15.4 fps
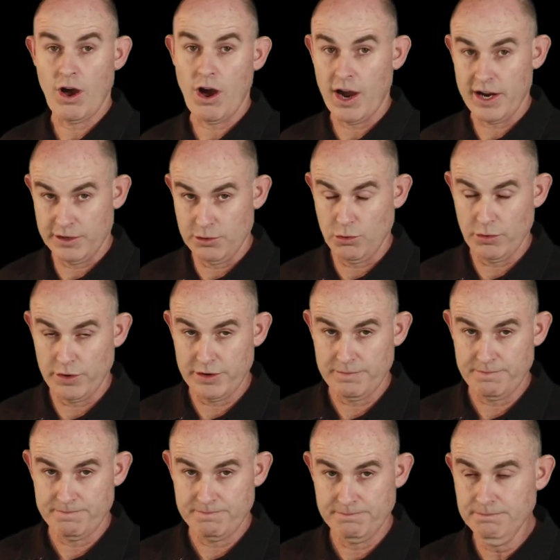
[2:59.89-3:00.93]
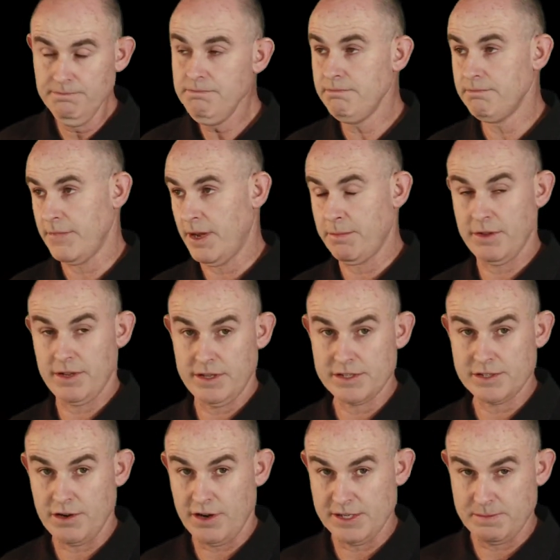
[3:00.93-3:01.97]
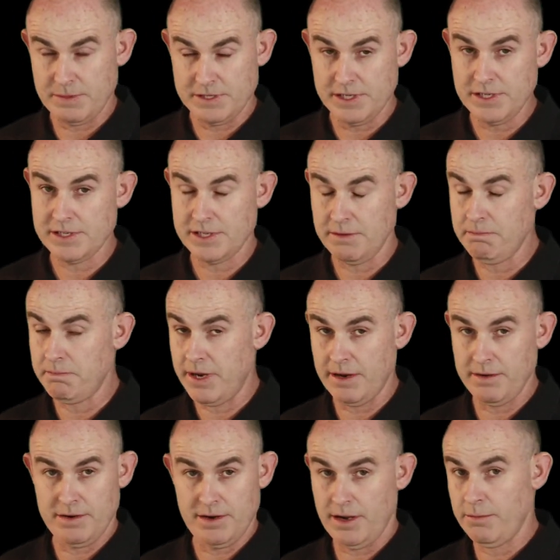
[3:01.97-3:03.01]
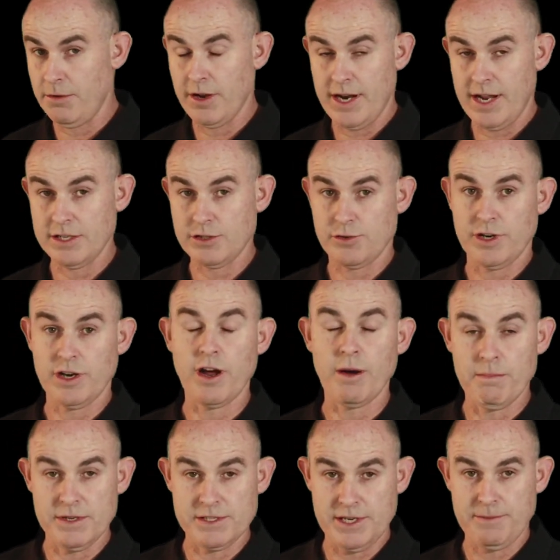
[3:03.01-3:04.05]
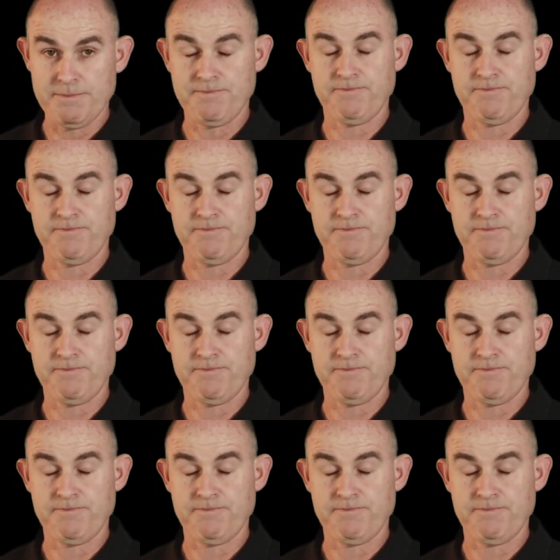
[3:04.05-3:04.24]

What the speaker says: I ignore it. I'm thinking this guy's persistent, but I'm not answering it, I'm busy.